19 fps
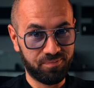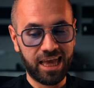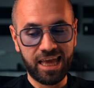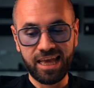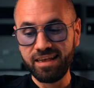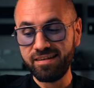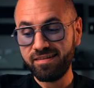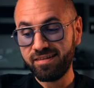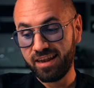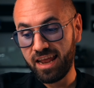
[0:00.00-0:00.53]

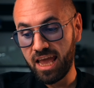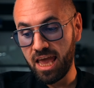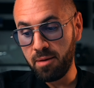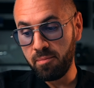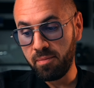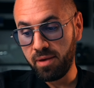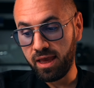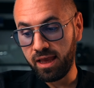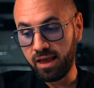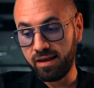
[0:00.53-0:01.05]
His
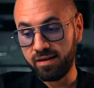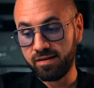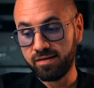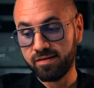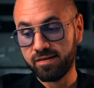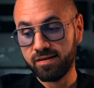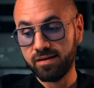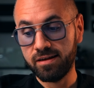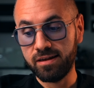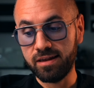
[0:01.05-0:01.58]
name
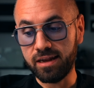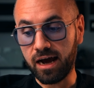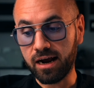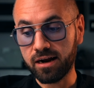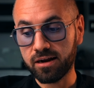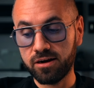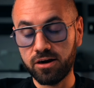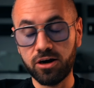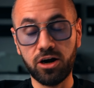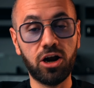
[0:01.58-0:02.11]
is
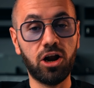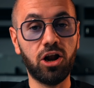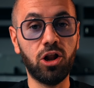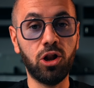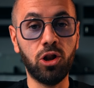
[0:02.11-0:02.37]
Dr.